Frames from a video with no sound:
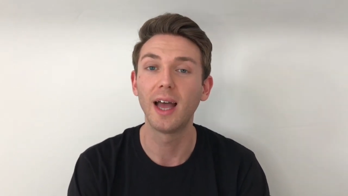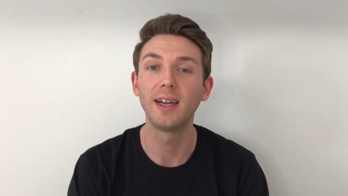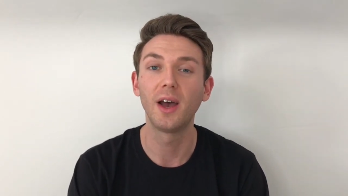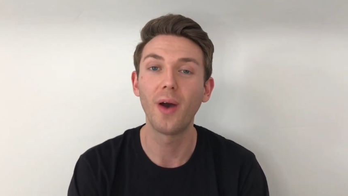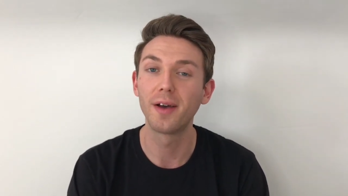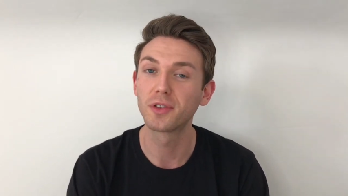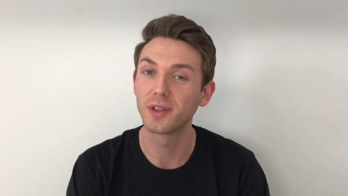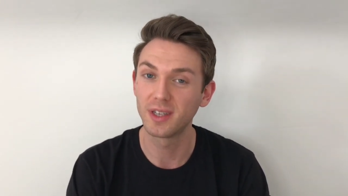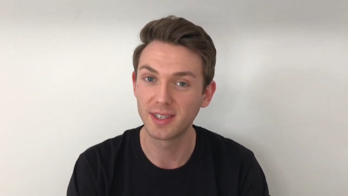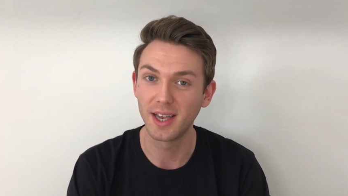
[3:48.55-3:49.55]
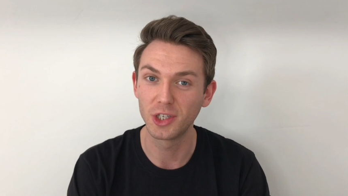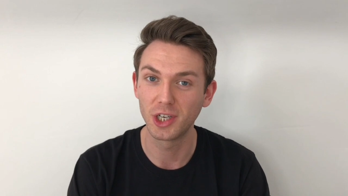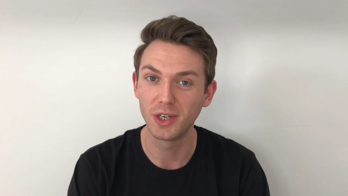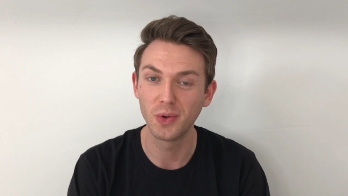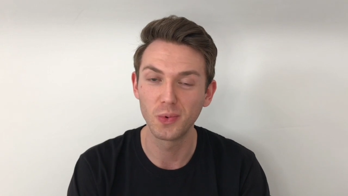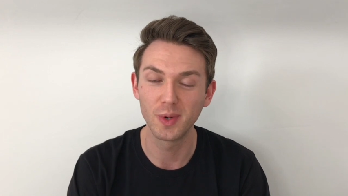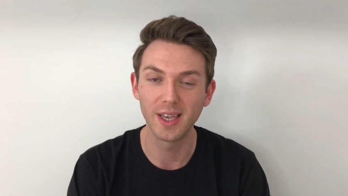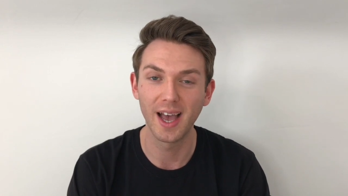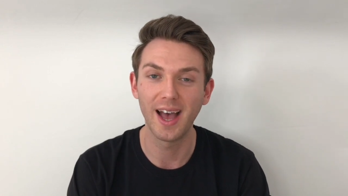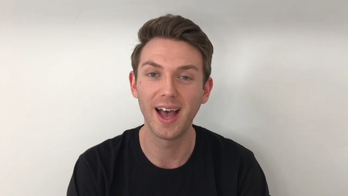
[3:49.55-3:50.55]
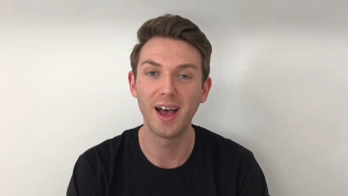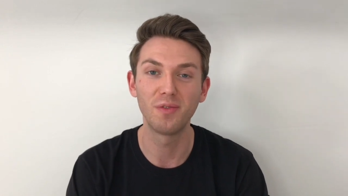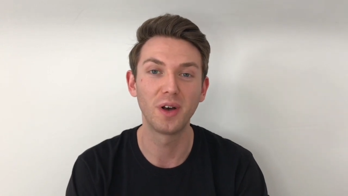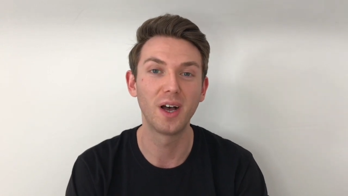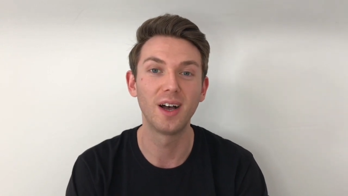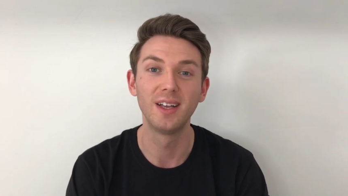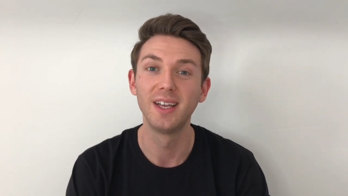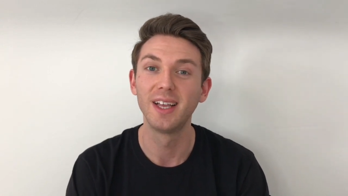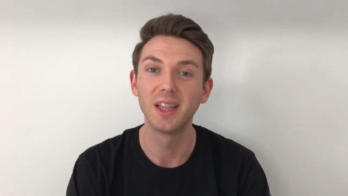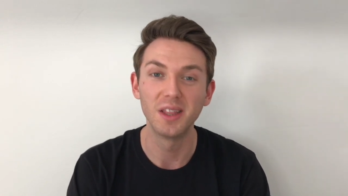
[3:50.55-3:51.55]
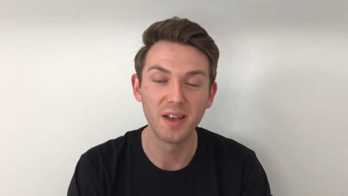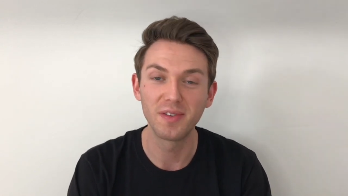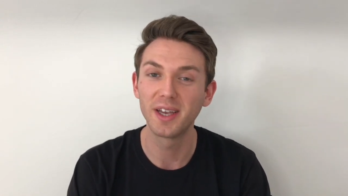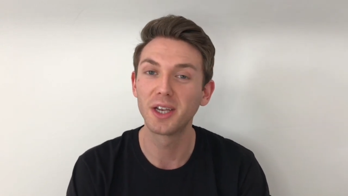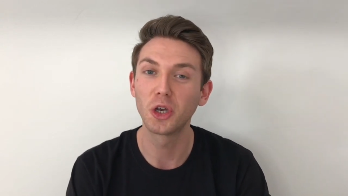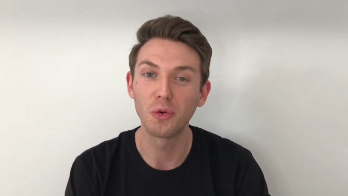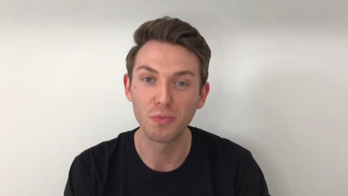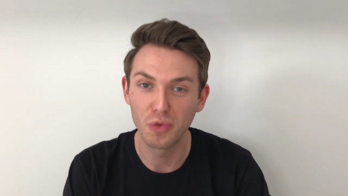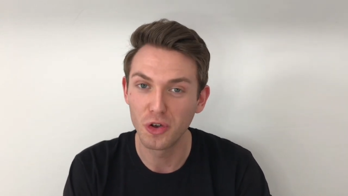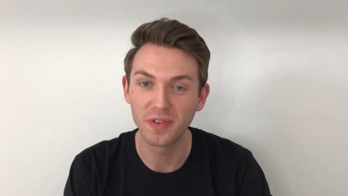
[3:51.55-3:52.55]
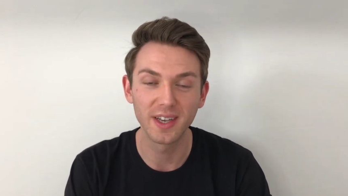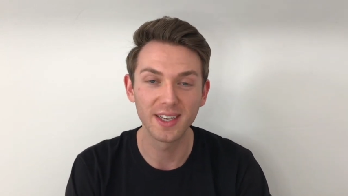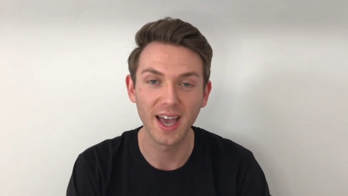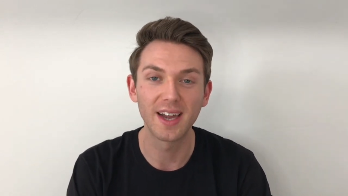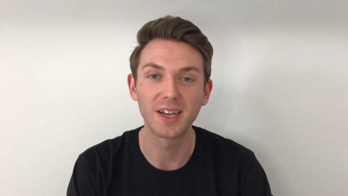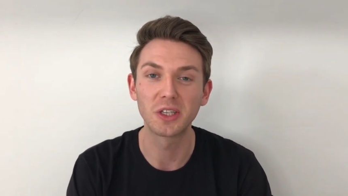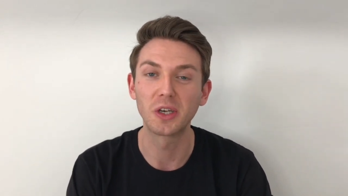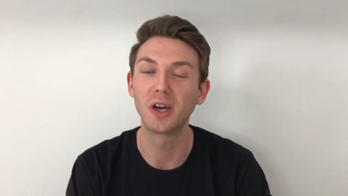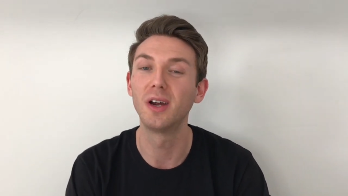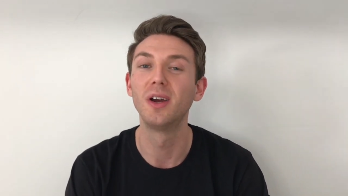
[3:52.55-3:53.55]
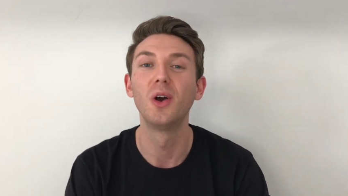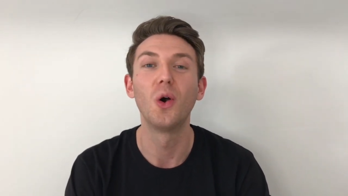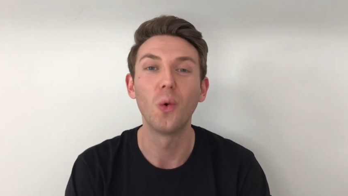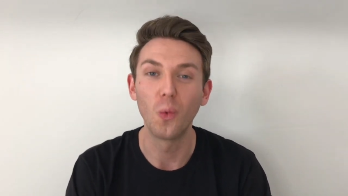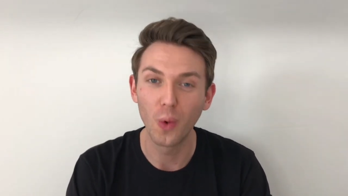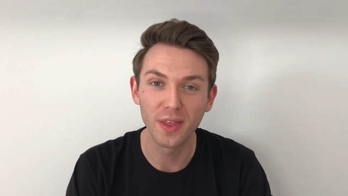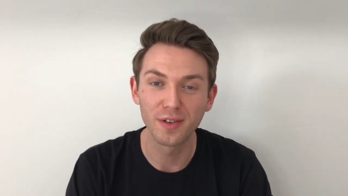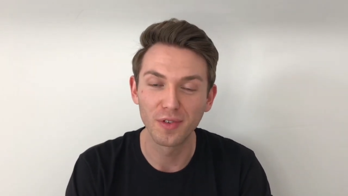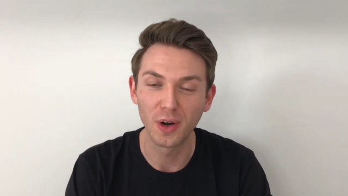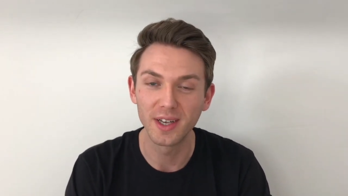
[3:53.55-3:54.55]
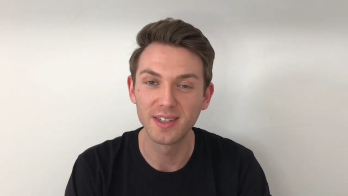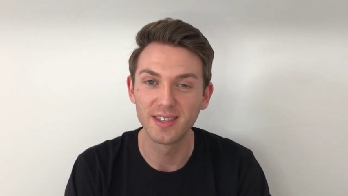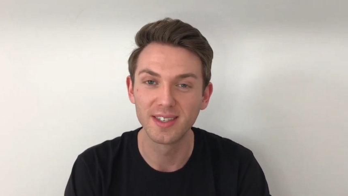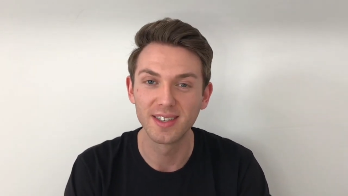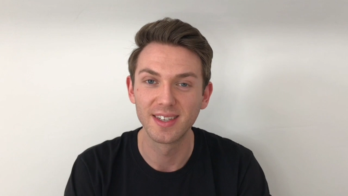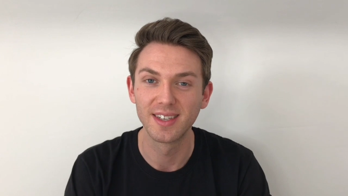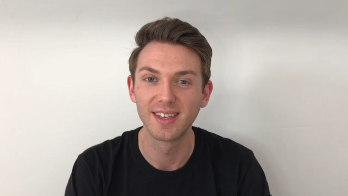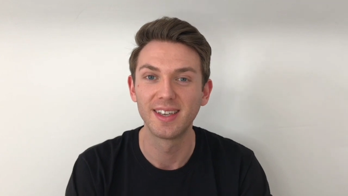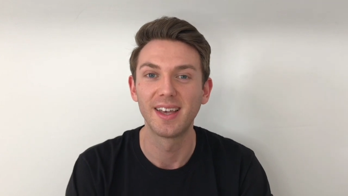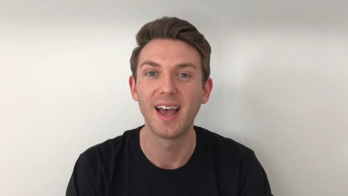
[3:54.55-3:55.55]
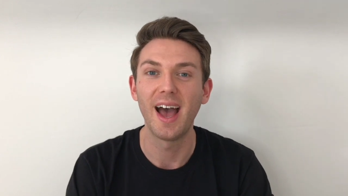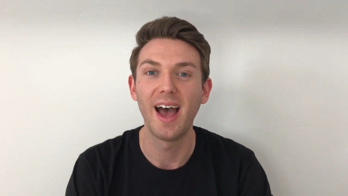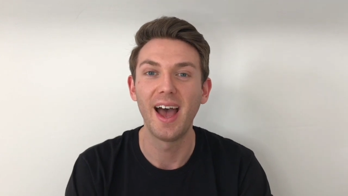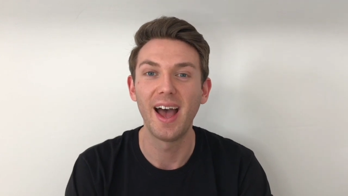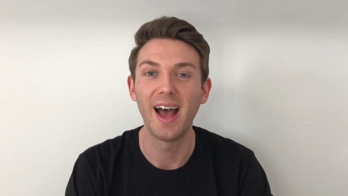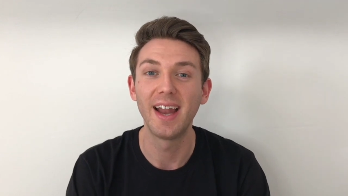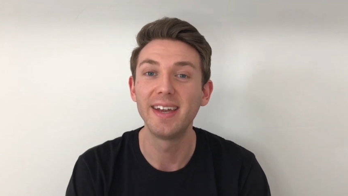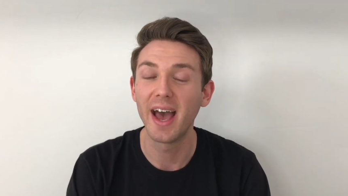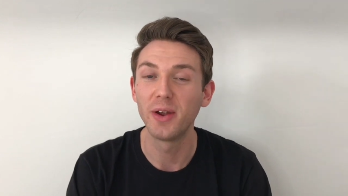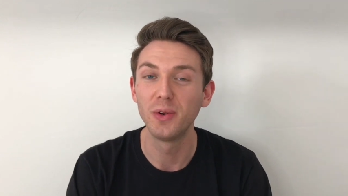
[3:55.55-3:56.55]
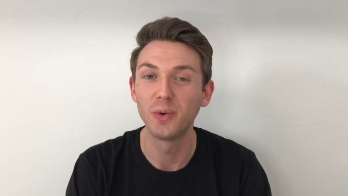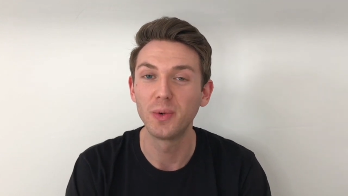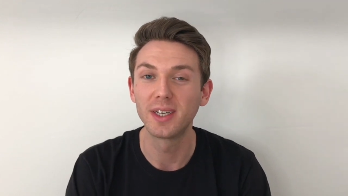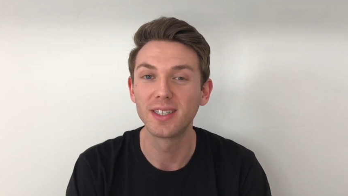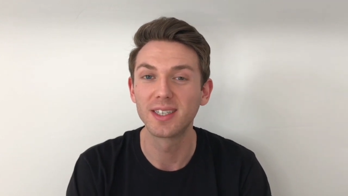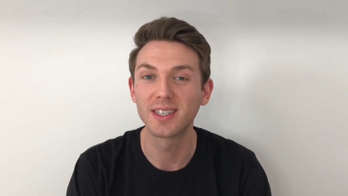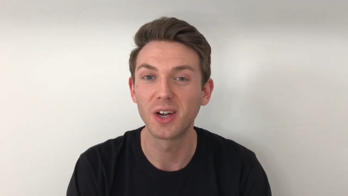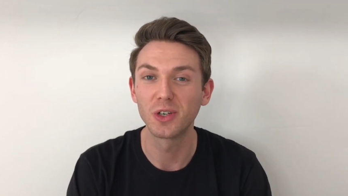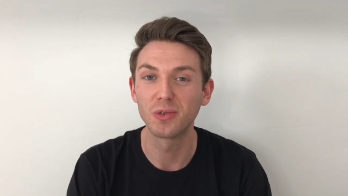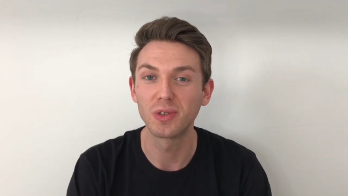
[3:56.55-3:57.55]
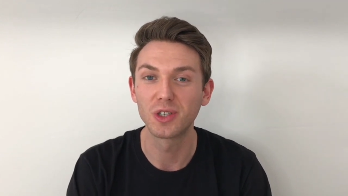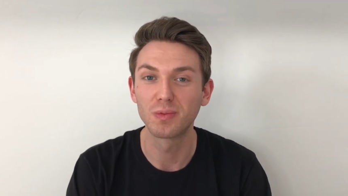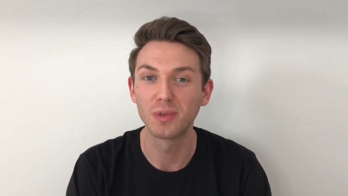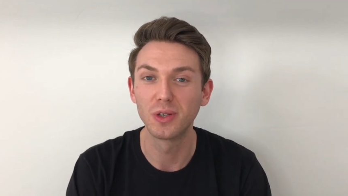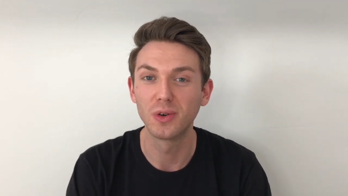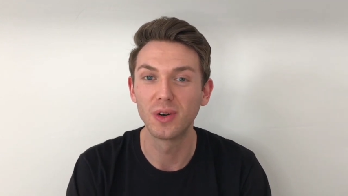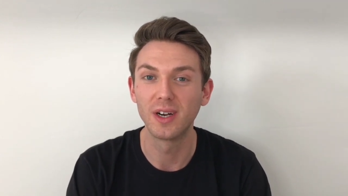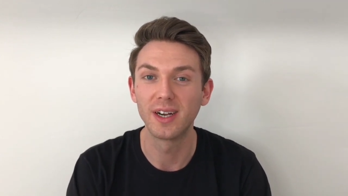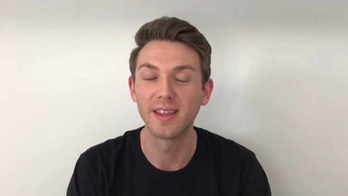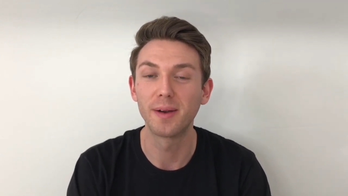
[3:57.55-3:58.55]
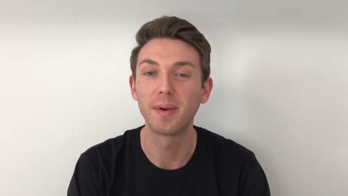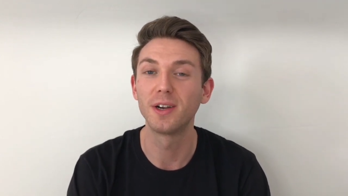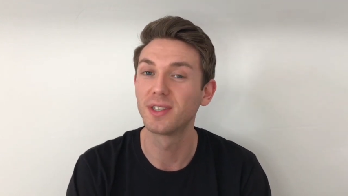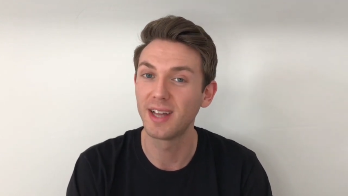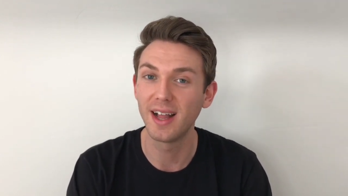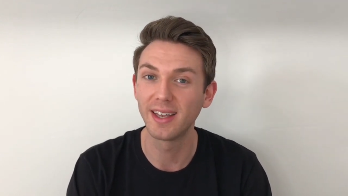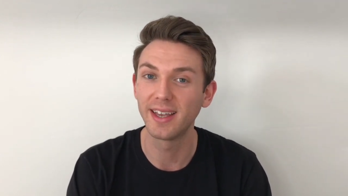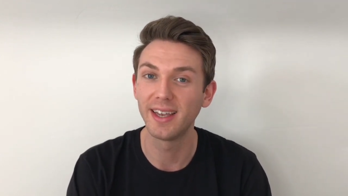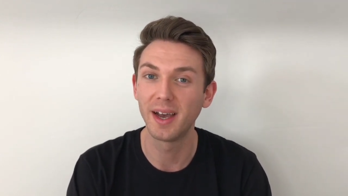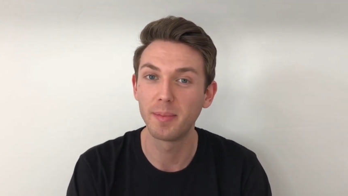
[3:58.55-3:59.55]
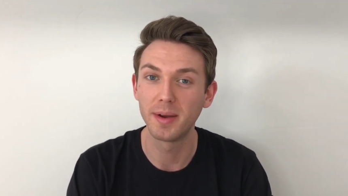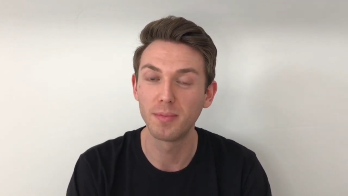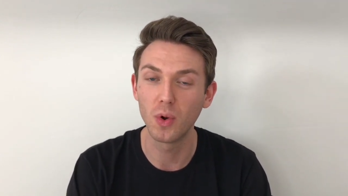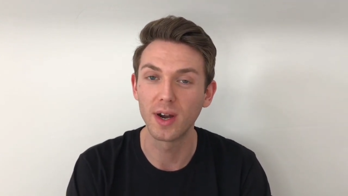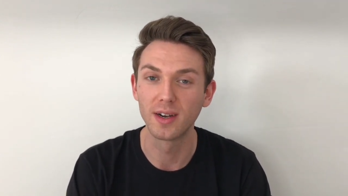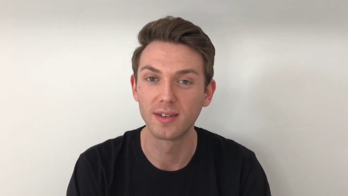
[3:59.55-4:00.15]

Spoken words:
And now after this session, we have a living, moving character with a voice. And now we can start to explore their personality a bit more.